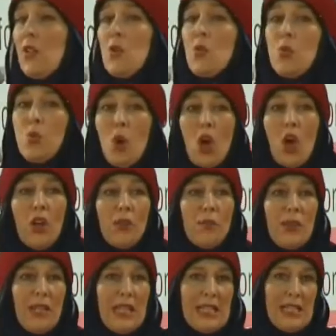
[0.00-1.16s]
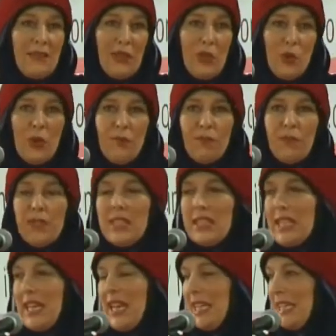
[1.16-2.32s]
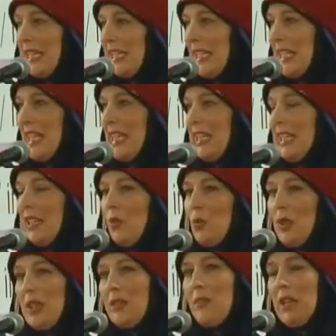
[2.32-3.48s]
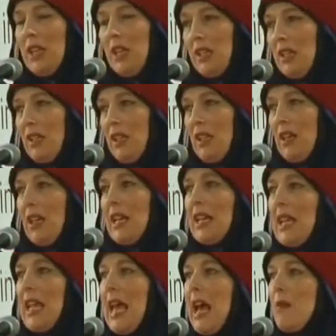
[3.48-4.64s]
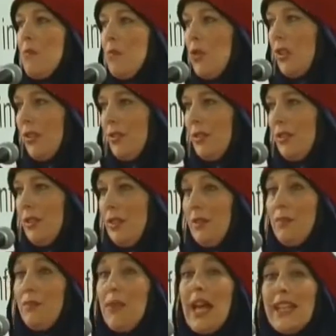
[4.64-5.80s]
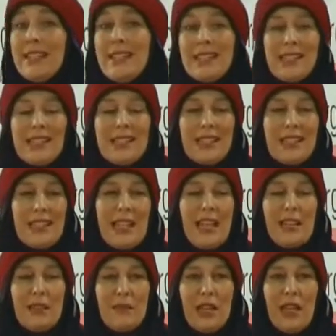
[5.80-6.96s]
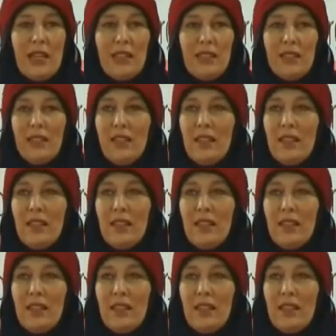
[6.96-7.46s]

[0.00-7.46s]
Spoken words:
the one piece of equipment that I had taken with me, a camera banned under the Taliban,